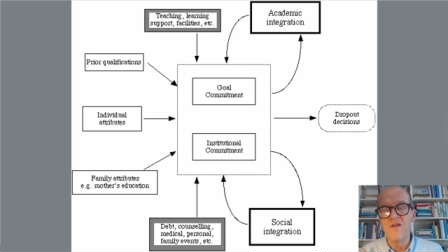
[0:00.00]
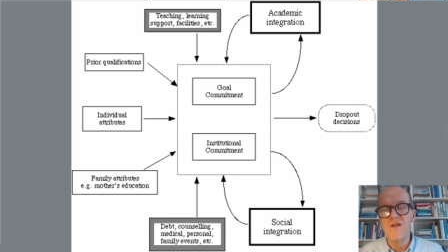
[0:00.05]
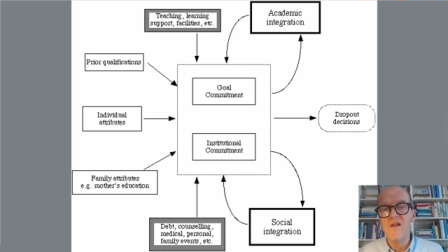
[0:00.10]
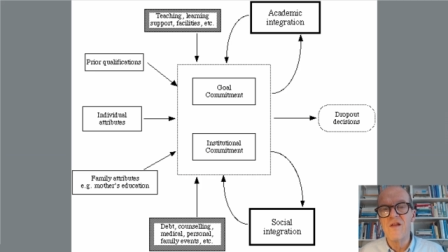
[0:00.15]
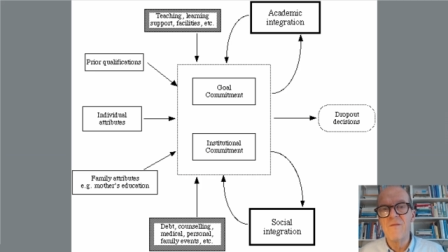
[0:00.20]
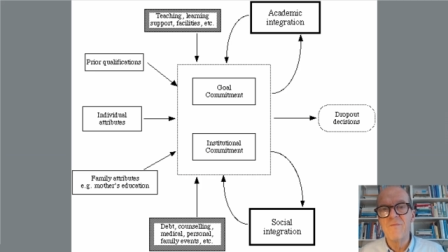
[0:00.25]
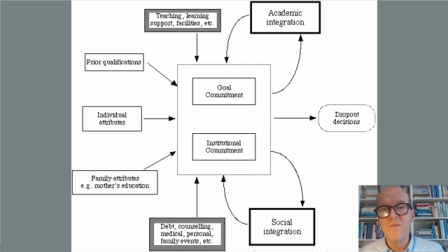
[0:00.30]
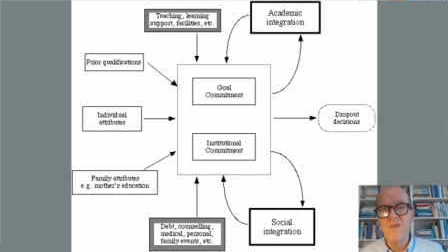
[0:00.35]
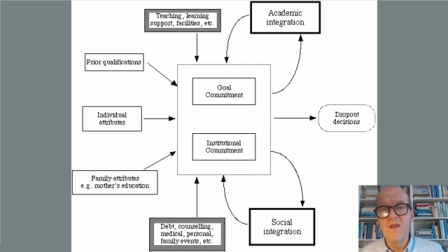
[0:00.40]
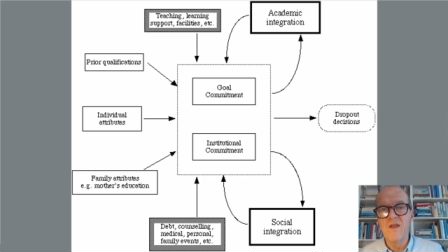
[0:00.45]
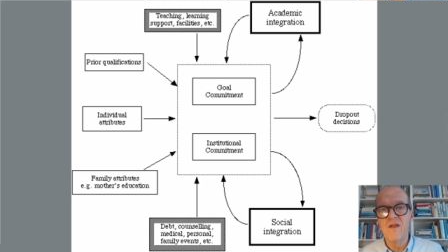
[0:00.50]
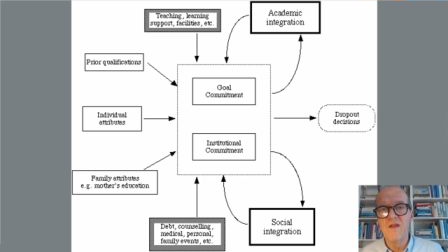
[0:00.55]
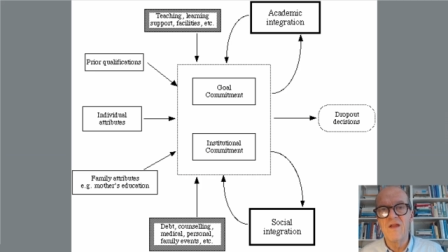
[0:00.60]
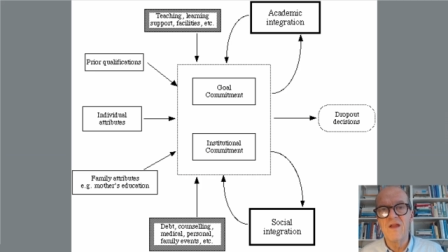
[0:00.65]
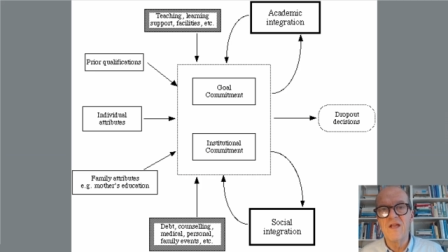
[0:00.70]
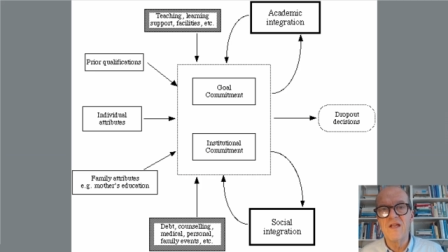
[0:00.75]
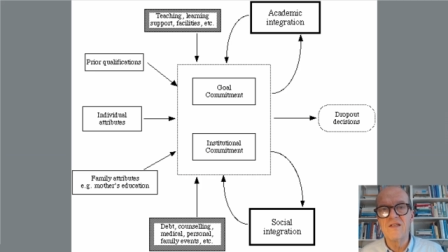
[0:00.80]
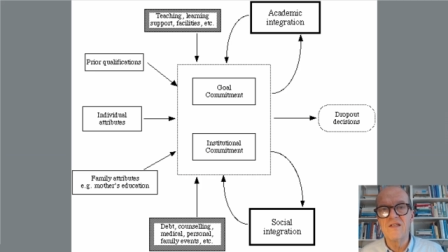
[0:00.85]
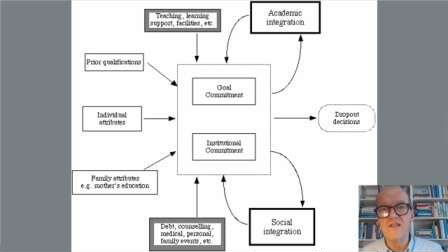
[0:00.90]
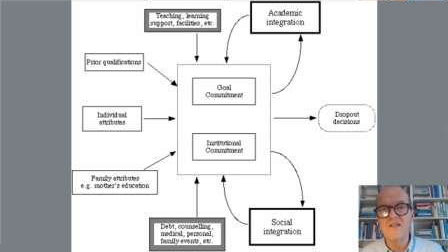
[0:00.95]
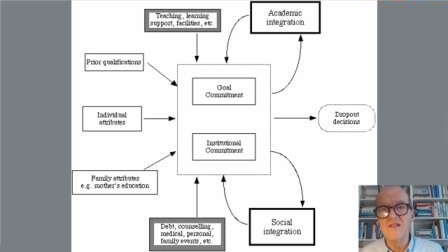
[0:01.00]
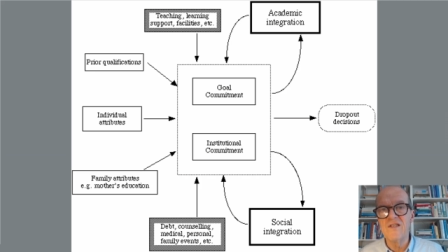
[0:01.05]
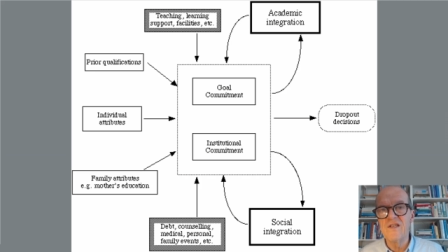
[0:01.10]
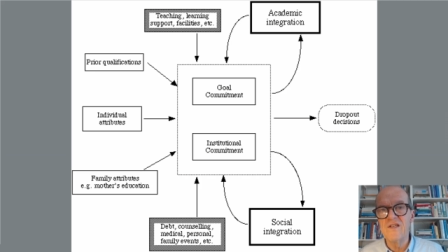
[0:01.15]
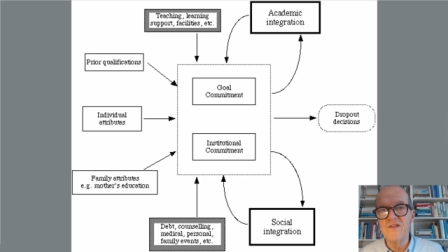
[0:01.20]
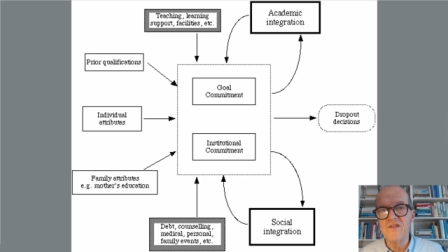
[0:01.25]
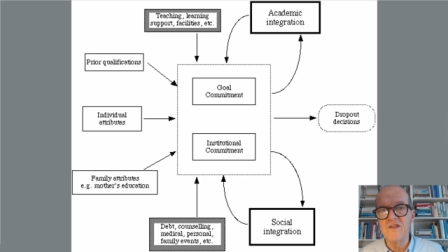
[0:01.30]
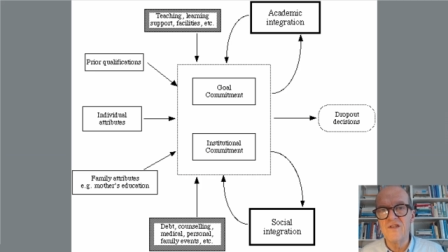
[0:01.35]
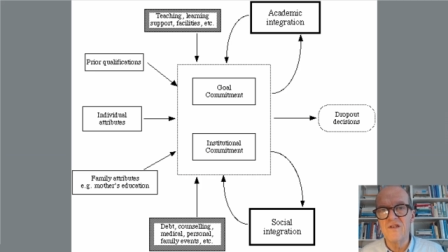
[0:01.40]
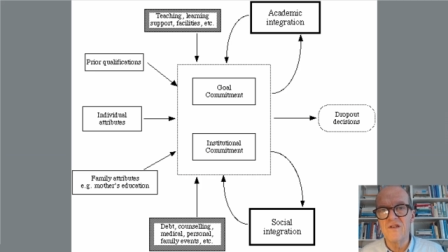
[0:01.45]
it is
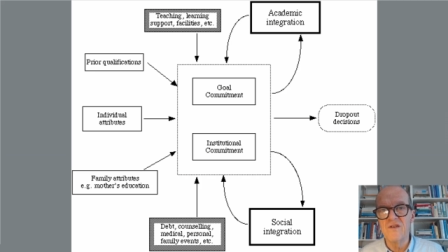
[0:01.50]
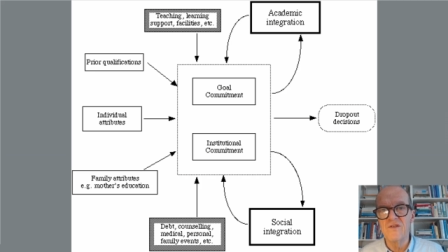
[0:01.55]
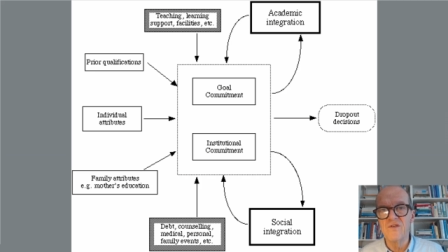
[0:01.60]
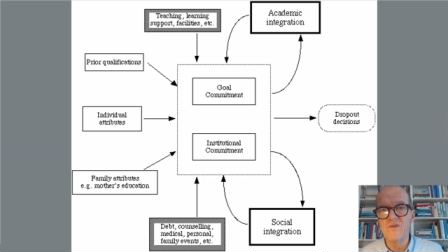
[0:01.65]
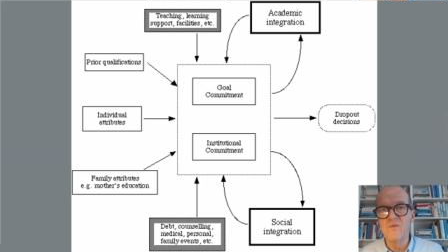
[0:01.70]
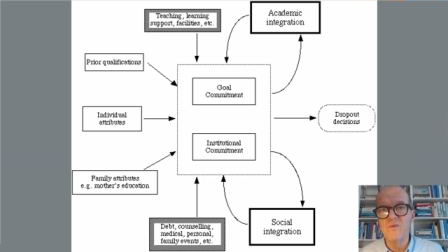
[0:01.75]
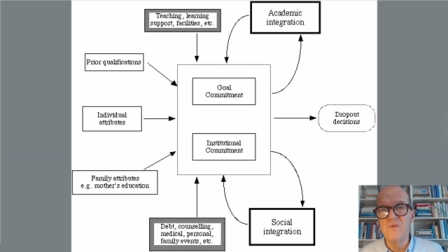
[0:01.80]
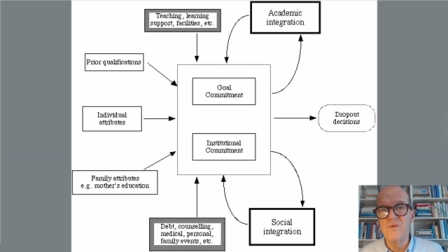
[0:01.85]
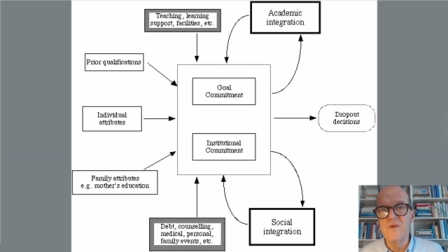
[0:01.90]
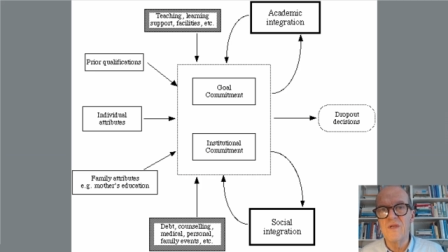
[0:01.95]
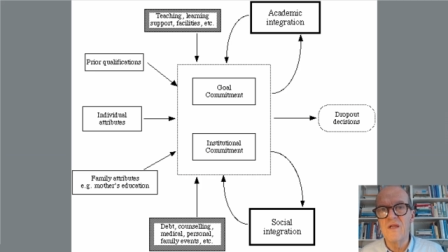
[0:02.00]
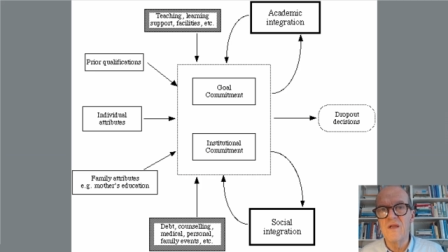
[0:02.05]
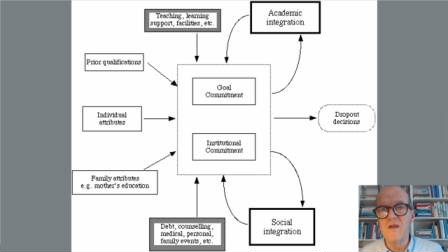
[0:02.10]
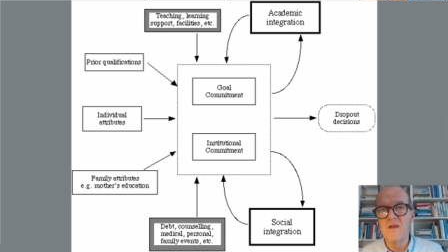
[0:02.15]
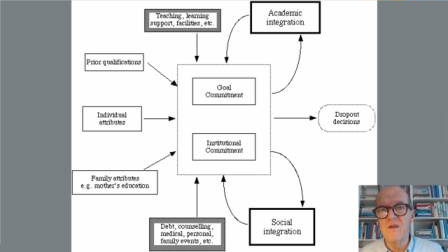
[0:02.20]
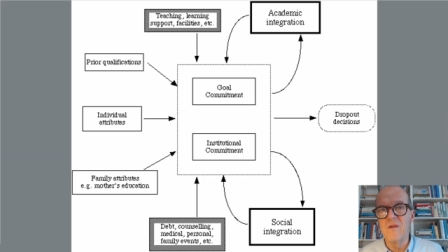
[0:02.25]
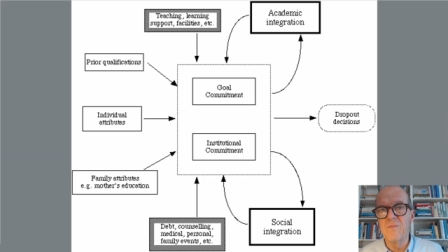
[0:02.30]
easier to